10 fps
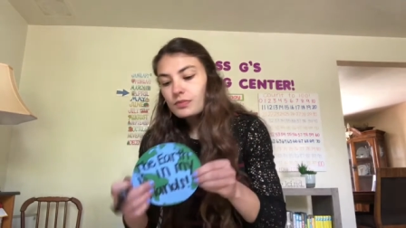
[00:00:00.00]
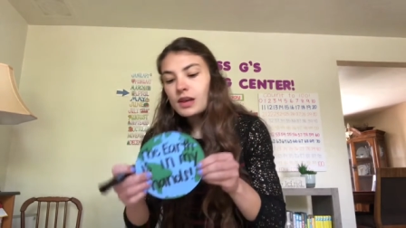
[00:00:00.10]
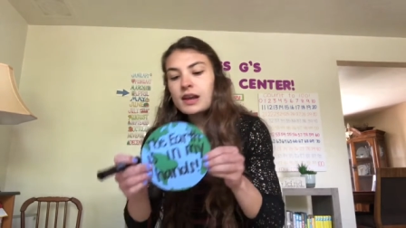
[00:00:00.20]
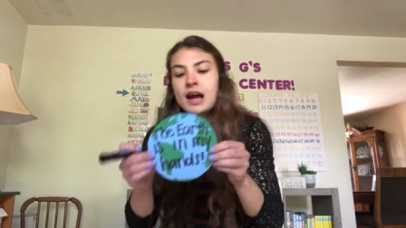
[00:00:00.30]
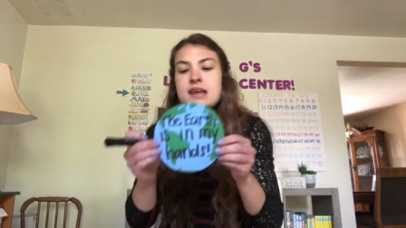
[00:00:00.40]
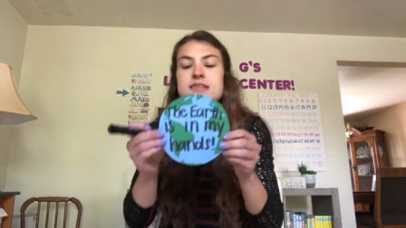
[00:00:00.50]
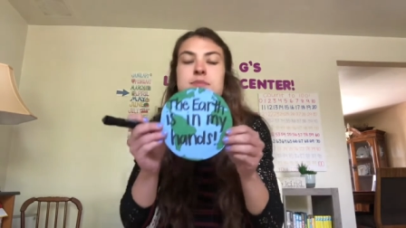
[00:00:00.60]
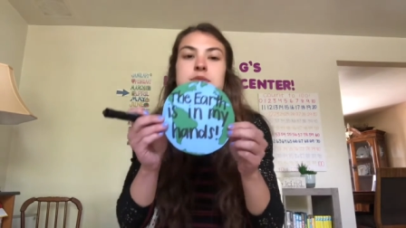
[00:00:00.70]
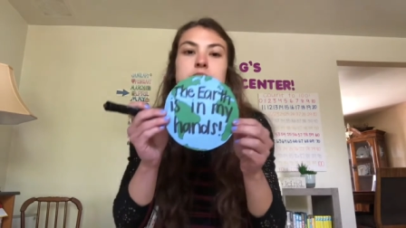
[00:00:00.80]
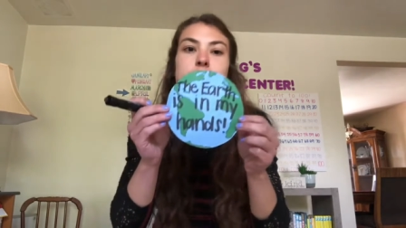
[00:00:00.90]
And I
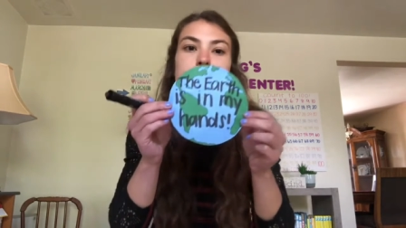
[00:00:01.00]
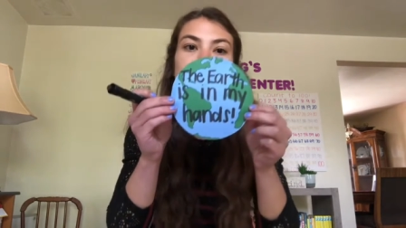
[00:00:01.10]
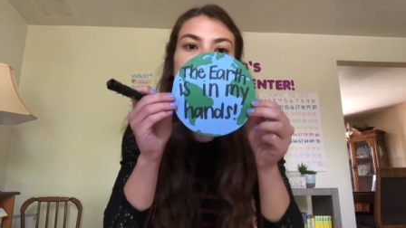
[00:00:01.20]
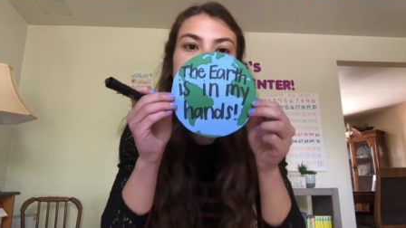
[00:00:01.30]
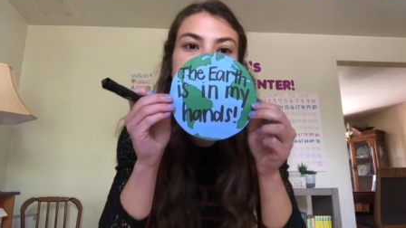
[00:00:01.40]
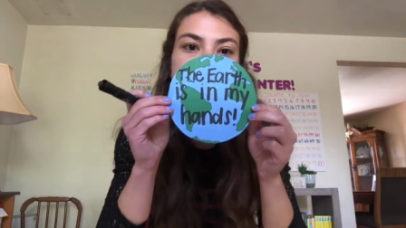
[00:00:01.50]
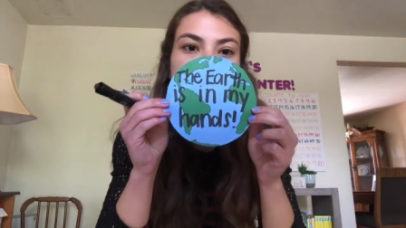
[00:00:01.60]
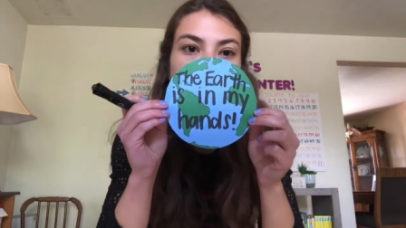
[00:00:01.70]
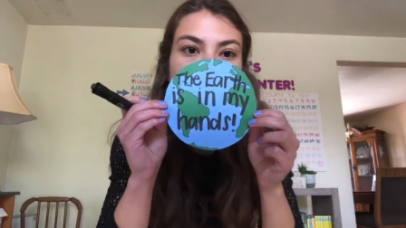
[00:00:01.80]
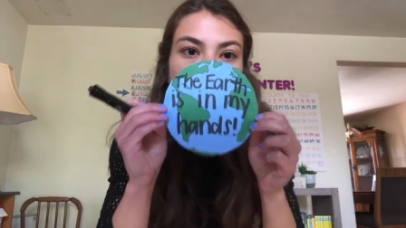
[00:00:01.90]
simply wrote the words,
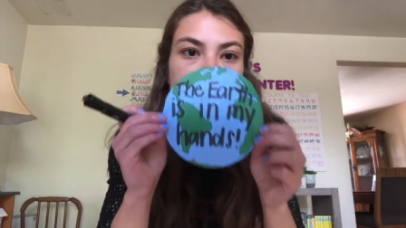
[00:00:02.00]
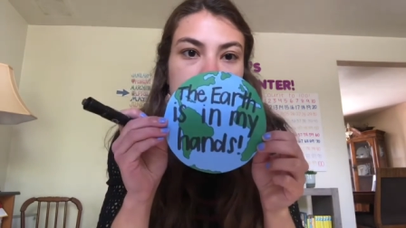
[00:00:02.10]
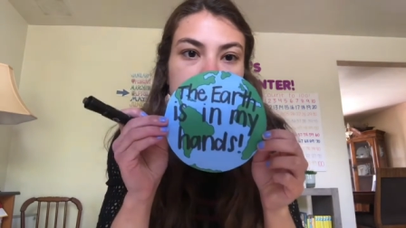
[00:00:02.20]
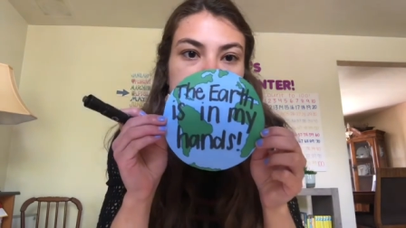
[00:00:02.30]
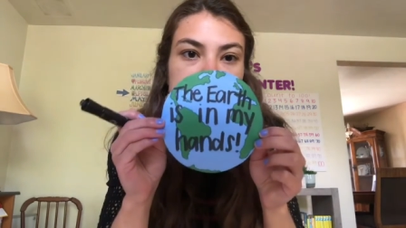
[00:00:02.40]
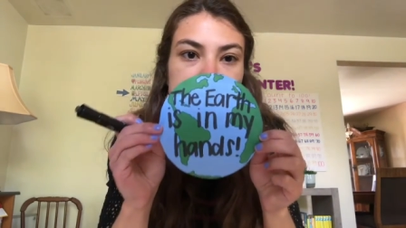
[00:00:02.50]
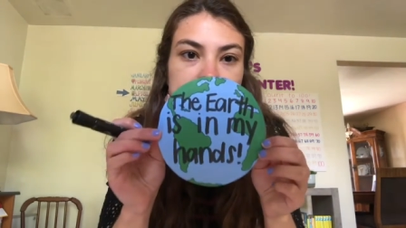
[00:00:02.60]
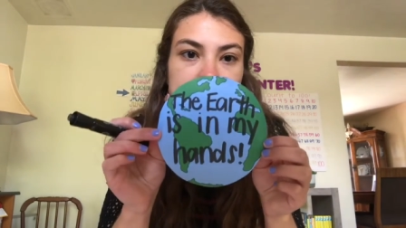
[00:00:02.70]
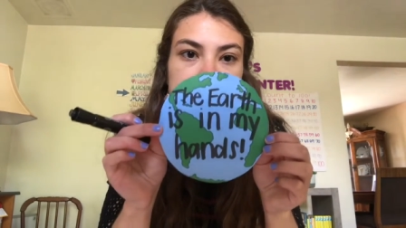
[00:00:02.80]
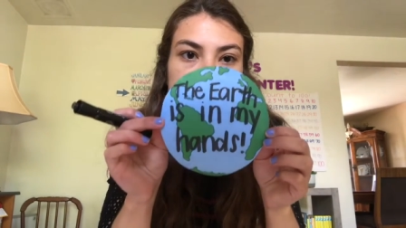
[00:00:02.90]
"The earth is
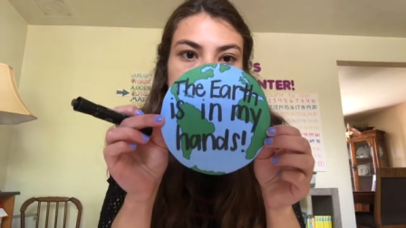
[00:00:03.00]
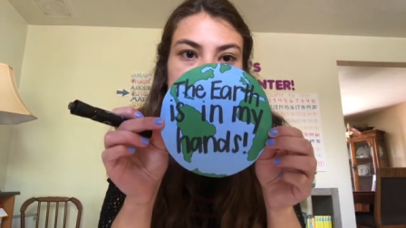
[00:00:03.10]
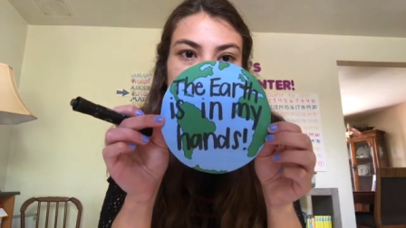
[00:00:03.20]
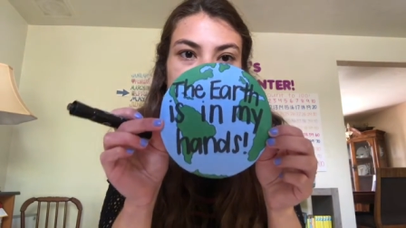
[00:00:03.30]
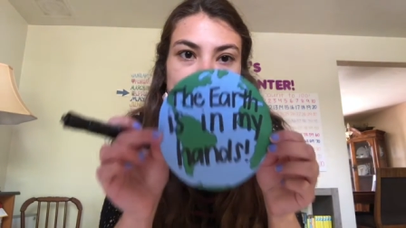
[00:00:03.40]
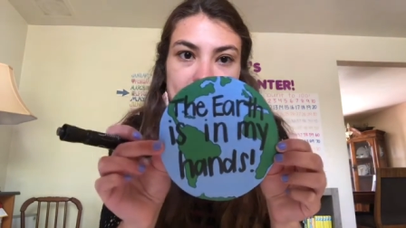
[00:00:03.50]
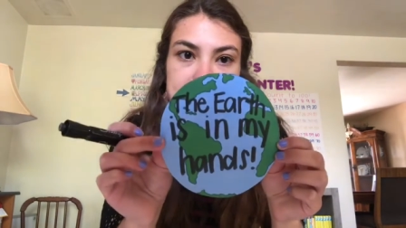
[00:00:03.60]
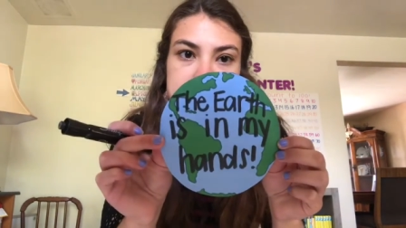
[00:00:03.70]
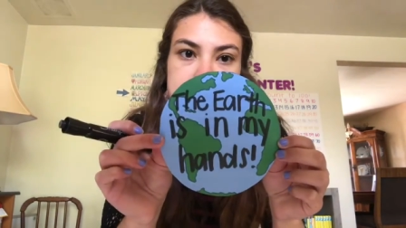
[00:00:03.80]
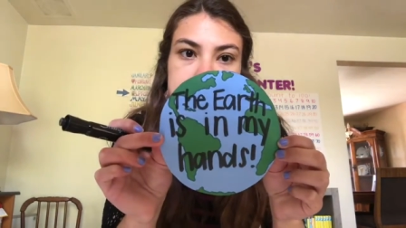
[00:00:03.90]
in my
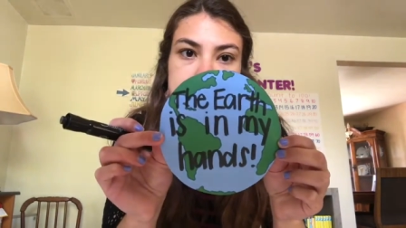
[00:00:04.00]
hands."